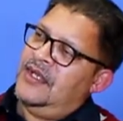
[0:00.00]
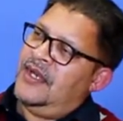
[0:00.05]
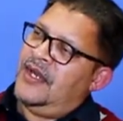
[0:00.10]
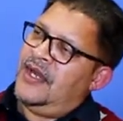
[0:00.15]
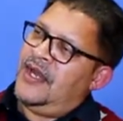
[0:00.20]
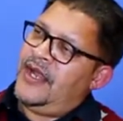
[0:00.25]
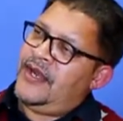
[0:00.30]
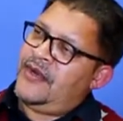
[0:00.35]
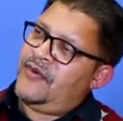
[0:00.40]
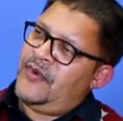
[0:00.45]

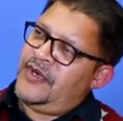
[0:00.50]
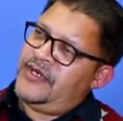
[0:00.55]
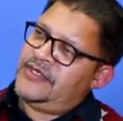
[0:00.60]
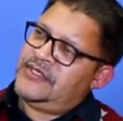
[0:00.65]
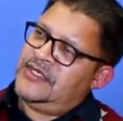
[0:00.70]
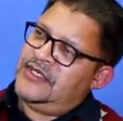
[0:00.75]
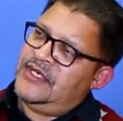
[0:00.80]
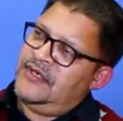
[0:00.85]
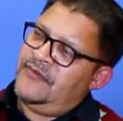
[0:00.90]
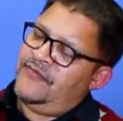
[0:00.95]
Likewise,
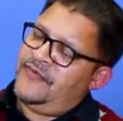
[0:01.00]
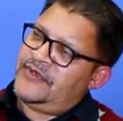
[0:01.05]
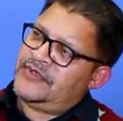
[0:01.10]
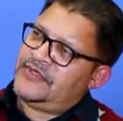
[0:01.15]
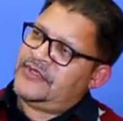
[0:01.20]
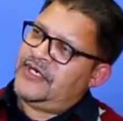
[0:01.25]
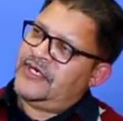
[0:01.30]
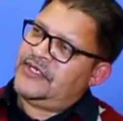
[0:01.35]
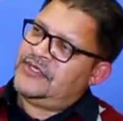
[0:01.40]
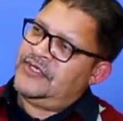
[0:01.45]
in
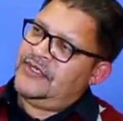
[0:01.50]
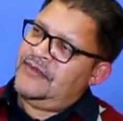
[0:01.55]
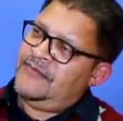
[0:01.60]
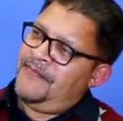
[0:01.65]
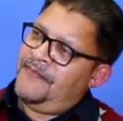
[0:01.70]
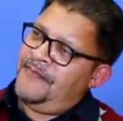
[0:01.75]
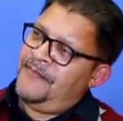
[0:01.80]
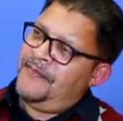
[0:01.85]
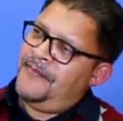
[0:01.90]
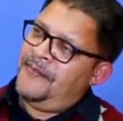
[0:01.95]
infrastructure,
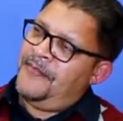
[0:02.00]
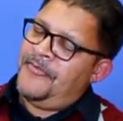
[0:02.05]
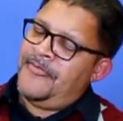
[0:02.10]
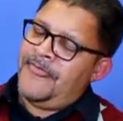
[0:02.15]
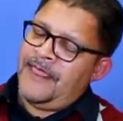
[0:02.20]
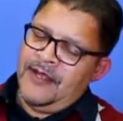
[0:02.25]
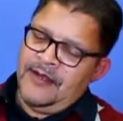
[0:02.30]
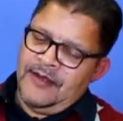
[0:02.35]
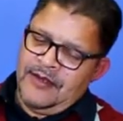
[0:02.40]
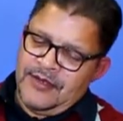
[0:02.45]

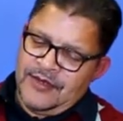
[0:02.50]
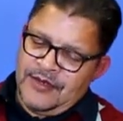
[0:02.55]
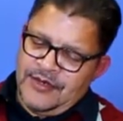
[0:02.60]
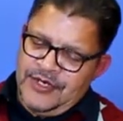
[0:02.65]
you